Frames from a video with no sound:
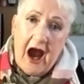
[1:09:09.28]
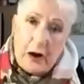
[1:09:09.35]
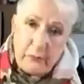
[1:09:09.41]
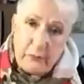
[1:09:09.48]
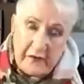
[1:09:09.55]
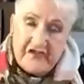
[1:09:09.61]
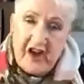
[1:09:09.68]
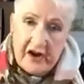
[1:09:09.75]
in
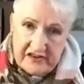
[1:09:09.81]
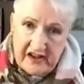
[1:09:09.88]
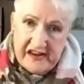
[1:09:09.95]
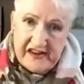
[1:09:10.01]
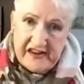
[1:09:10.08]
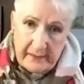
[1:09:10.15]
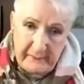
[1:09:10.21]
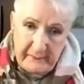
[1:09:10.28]
how we've
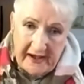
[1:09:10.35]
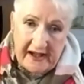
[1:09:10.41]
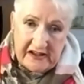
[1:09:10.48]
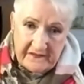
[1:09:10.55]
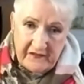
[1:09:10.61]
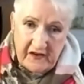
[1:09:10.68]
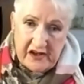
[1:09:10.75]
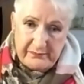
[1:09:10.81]

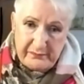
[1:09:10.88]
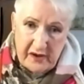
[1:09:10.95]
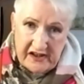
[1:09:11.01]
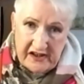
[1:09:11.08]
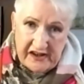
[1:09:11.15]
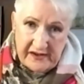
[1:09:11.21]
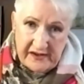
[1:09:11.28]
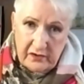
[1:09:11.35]
disseminated
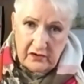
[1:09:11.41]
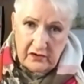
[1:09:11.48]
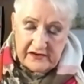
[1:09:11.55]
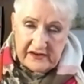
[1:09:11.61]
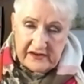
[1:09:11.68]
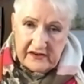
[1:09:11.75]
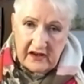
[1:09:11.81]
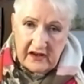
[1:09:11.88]
these
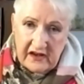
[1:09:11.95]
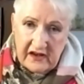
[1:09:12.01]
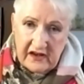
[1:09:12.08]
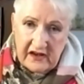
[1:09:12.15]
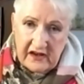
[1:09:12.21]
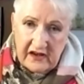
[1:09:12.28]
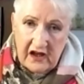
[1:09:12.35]
principles